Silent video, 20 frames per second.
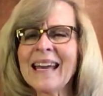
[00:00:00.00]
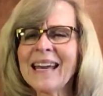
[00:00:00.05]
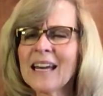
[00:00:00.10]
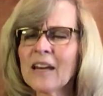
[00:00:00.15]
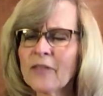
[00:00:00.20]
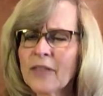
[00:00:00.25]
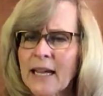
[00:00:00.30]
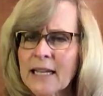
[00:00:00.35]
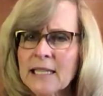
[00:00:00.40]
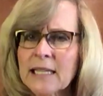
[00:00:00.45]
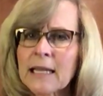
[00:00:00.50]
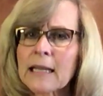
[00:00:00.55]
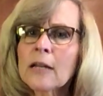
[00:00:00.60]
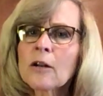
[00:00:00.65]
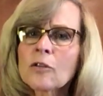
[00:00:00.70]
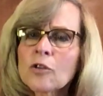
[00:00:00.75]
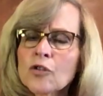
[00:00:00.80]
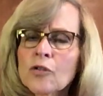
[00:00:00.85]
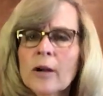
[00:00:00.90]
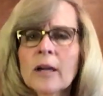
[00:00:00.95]
If that's a
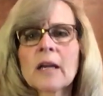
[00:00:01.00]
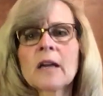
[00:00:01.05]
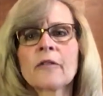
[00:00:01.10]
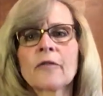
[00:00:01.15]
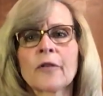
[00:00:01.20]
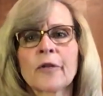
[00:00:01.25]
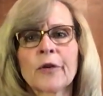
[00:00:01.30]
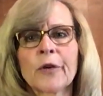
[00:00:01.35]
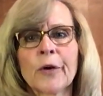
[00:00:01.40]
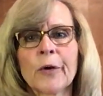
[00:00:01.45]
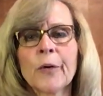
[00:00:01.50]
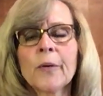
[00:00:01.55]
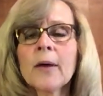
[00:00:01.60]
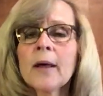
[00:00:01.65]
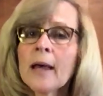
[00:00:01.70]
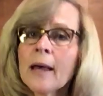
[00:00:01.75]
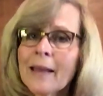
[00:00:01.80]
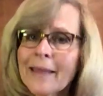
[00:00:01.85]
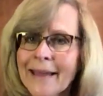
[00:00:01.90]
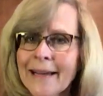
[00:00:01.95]
little tricky for you,
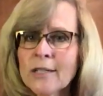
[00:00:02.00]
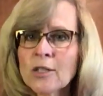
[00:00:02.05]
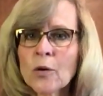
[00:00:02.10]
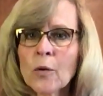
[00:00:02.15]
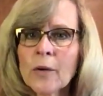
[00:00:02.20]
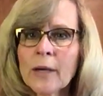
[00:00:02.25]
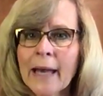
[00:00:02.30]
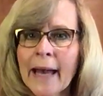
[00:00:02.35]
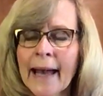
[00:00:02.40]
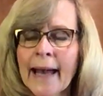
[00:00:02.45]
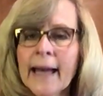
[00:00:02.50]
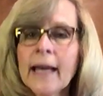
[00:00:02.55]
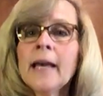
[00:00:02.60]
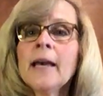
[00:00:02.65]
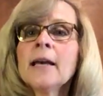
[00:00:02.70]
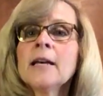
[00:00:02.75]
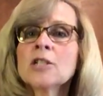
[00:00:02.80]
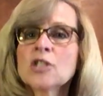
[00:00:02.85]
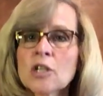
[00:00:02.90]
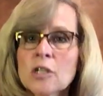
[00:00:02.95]
that's okay.
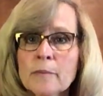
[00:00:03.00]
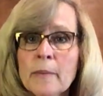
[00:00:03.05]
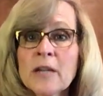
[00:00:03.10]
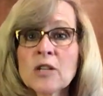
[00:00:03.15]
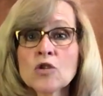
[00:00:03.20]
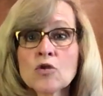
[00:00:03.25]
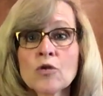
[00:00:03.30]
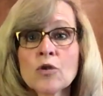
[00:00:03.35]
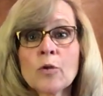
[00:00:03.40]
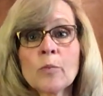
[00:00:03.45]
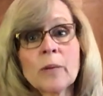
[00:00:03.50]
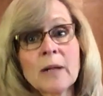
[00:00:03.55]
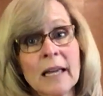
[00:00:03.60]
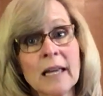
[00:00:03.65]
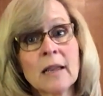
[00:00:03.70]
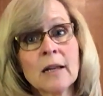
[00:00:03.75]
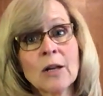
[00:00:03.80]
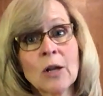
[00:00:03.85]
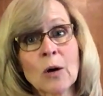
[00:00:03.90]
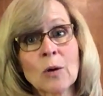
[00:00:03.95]
Just make sure you play
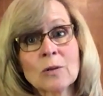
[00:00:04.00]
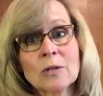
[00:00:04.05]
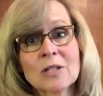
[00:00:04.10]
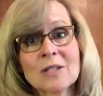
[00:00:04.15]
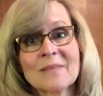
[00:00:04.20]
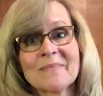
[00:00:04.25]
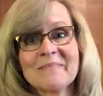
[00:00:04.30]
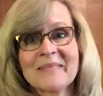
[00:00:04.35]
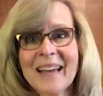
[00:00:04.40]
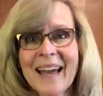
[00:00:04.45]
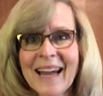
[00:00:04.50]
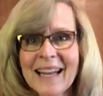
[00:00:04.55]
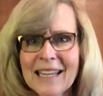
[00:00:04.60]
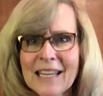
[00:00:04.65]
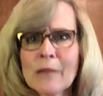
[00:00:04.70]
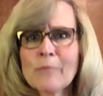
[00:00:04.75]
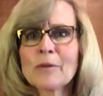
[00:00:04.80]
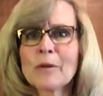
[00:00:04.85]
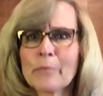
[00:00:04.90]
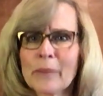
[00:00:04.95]
the notes and
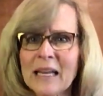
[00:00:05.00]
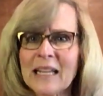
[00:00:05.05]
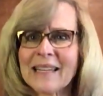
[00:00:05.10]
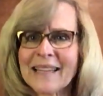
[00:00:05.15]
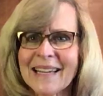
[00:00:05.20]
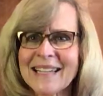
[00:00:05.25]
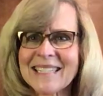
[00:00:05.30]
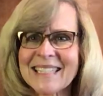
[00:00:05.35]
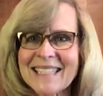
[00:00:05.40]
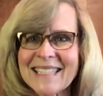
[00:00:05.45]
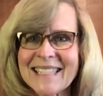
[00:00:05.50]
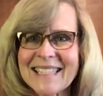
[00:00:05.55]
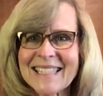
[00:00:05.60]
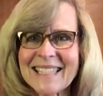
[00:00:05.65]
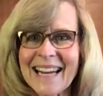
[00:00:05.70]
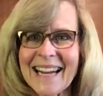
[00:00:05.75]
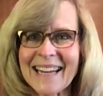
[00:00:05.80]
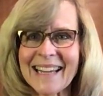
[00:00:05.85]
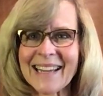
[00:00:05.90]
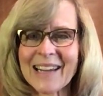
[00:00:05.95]
keep the beat nice and
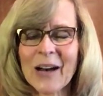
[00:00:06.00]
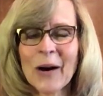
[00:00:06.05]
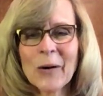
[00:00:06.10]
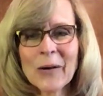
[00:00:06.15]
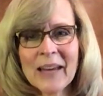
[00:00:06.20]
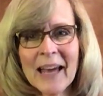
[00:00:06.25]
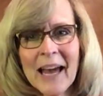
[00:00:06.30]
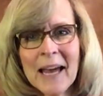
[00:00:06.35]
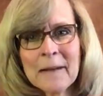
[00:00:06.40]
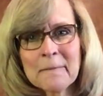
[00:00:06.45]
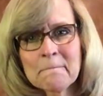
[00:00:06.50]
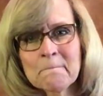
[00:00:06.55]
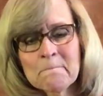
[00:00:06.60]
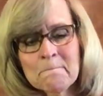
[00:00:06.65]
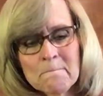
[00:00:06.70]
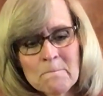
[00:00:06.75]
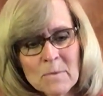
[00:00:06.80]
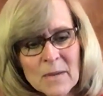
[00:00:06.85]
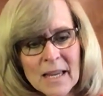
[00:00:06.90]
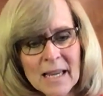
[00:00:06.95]
steady, okay?
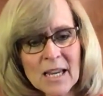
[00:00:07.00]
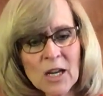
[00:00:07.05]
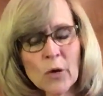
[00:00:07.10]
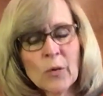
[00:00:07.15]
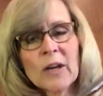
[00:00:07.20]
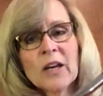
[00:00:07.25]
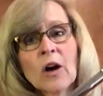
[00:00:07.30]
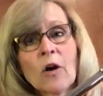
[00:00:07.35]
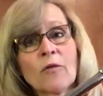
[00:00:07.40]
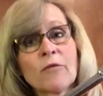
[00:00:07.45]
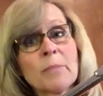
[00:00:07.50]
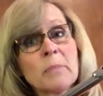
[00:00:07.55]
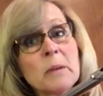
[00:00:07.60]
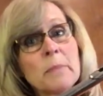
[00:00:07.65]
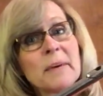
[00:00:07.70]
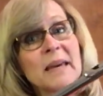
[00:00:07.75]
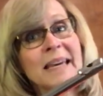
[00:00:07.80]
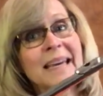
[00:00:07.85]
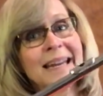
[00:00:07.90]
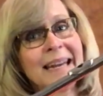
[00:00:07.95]
Here we go from the
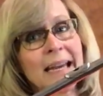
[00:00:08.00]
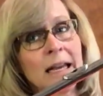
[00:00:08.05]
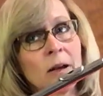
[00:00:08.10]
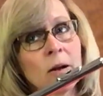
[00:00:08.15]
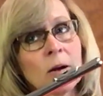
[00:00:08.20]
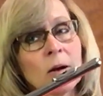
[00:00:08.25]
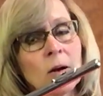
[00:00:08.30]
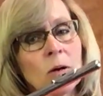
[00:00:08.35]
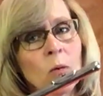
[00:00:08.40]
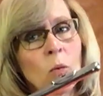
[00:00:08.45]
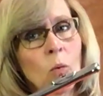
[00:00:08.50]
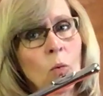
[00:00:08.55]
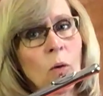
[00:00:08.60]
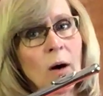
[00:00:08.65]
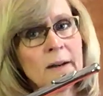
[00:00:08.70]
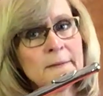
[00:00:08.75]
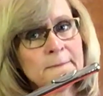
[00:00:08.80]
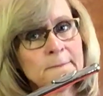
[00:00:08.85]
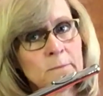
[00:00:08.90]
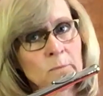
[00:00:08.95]
beginning.
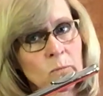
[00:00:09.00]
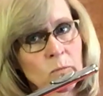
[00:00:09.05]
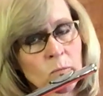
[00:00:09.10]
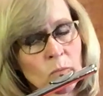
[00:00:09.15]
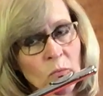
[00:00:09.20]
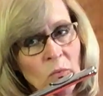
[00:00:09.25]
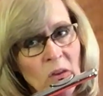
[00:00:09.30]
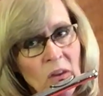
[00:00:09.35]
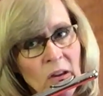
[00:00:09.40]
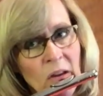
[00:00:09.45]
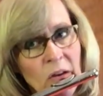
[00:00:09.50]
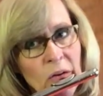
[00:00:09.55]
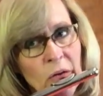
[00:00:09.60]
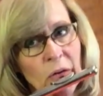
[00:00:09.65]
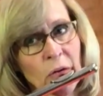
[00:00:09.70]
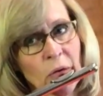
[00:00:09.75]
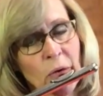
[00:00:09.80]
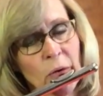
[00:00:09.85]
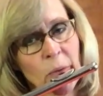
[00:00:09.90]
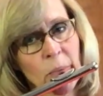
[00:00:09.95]
1,
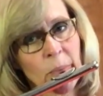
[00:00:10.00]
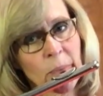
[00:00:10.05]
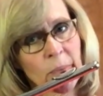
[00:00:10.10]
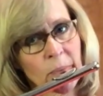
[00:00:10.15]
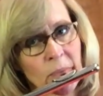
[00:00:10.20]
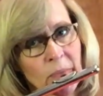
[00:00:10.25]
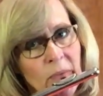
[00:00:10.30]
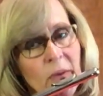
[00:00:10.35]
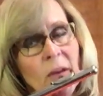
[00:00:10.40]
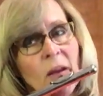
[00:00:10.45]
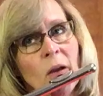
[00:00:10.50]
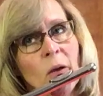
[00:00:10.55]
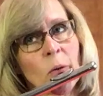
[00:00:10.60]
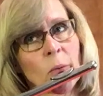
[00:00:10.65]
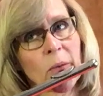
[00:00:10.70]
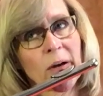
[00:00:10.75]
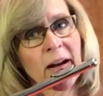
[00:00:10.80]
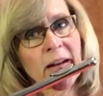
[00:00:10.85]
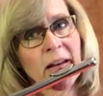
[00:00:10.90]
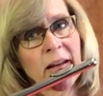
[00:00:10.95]
2,
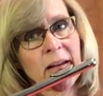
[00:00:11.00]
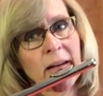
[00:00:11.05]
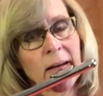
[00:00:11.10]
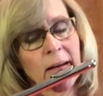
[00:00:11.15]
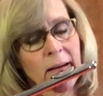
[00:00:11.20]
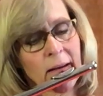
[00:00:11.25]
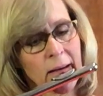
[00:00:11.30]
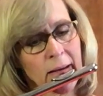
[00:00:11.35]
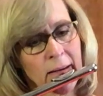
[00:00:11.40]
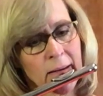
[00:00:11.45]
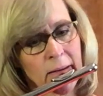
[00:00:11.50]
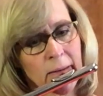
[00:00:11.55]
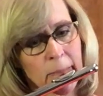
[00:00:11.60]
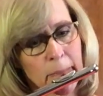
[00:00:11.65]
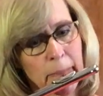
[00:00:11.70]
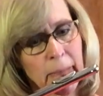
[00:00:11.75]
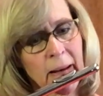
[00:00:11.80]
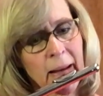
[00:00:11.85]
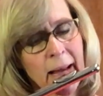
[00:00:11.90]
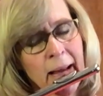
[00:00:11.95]
ready,
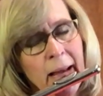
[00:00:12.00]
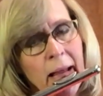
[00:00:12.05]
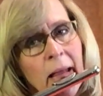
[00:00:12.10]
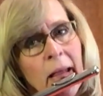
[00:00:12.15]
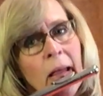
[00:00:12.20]
play.